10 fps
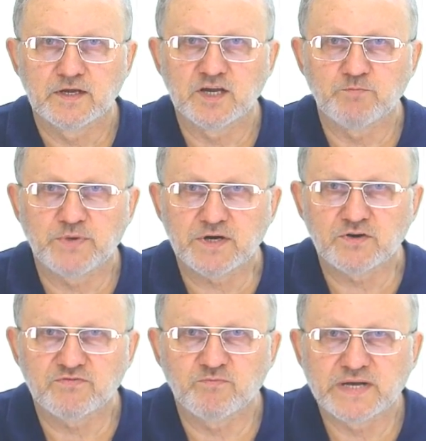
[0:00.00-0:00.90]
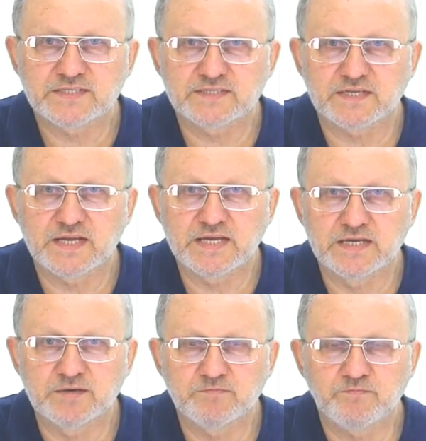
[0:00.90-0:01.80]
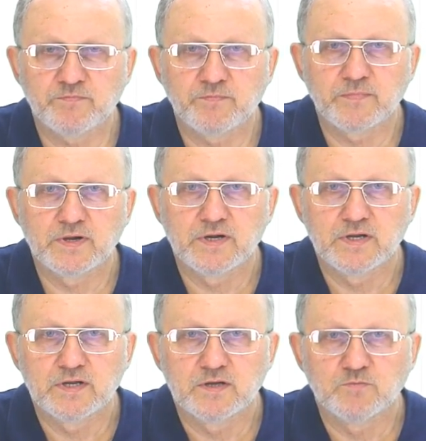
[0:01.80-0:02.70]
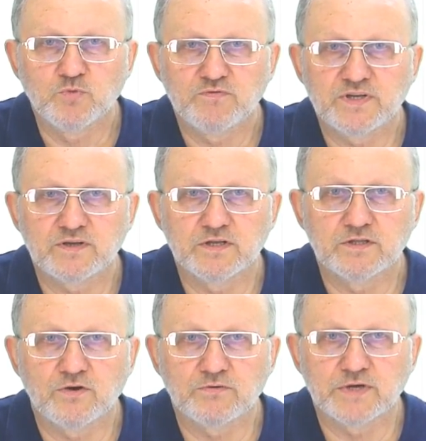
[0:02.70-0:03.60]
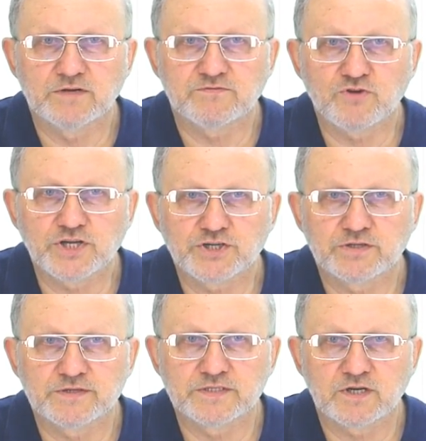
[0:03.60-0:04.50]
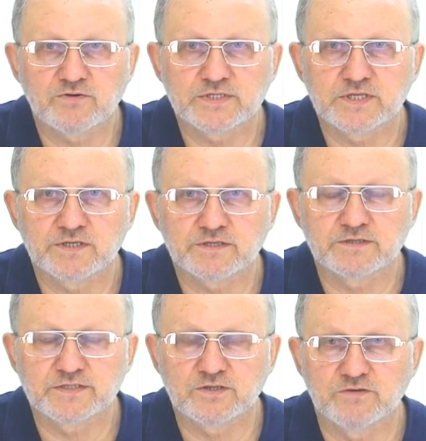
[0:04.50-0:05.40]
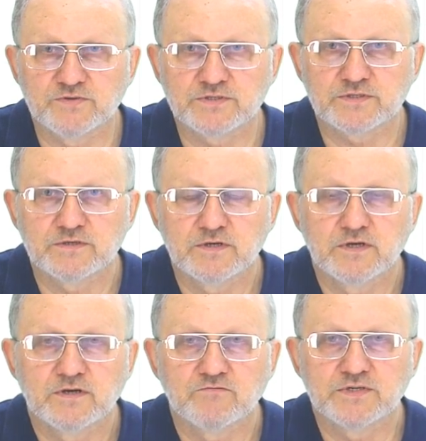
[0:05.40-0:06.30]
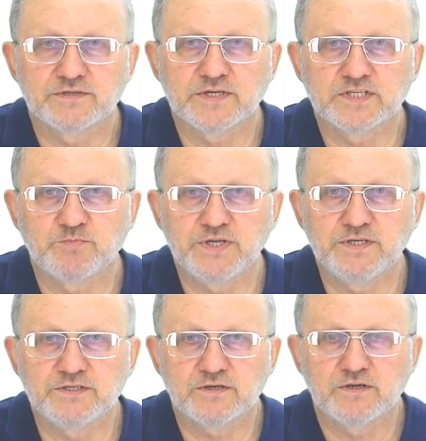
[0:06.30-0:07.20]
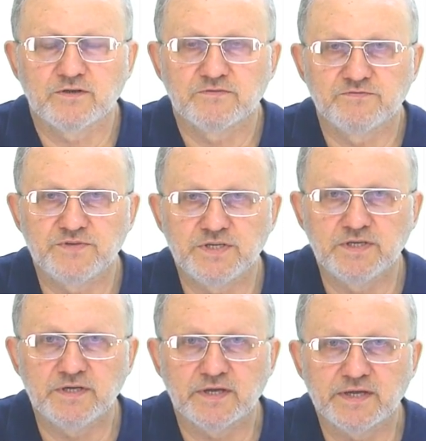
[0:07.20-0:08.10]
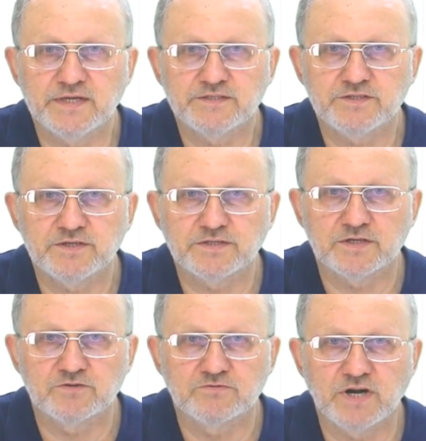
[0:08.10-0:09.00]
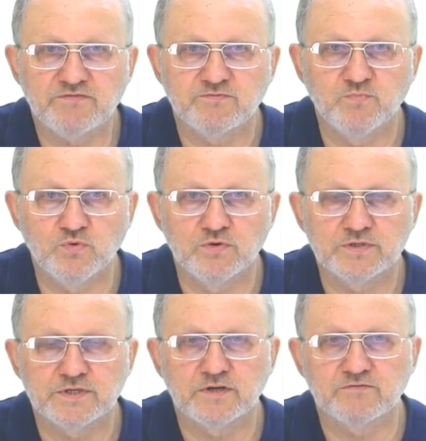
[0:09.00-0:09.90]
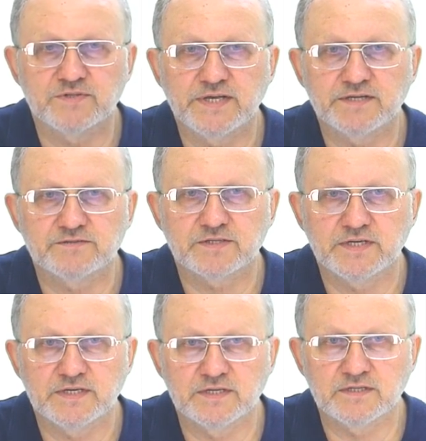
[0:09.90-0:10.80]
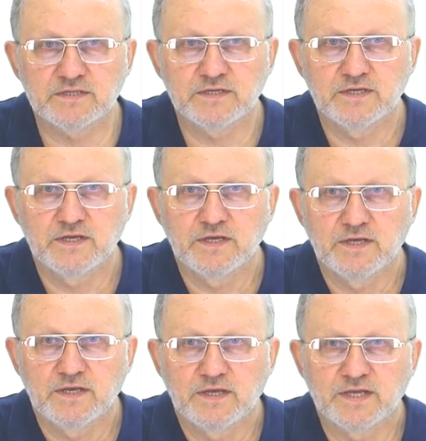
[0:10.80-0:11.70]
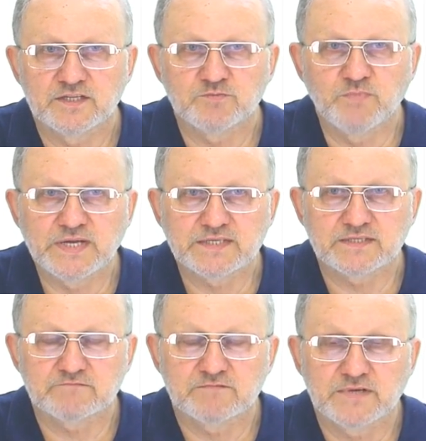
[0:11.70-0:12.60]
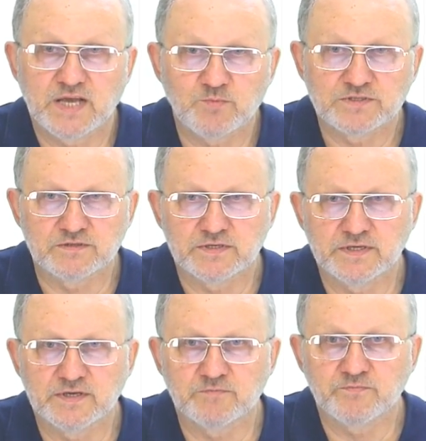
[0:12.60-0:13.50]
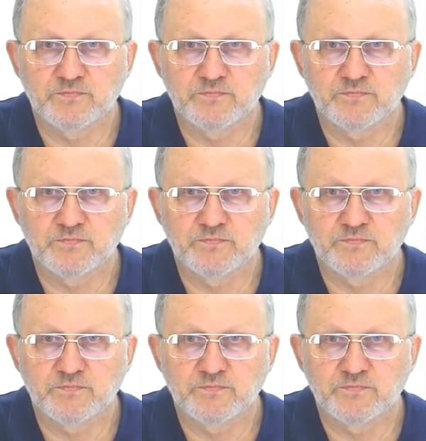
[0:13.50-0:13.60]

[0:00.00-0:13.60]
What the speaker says: A puck of mass m moving along a frictionless horizontal surface with a speed v enters a rough board of length L and mass capital M